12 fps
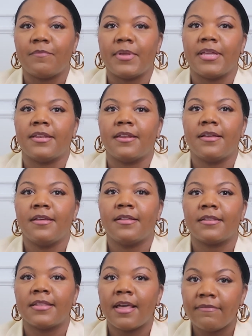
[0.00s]

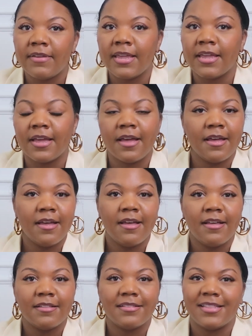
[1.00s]
been loving
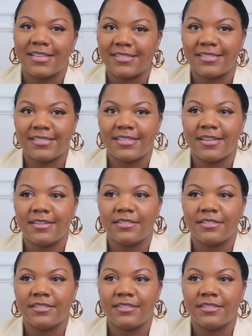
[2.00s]
this